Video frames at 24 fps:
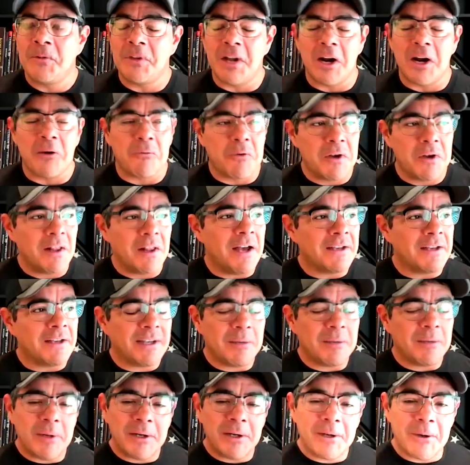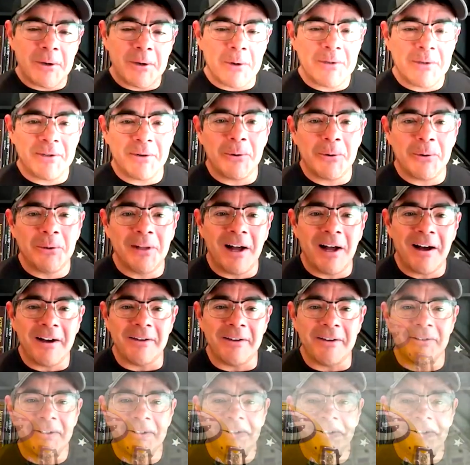then I realized they've been coached their whole lives.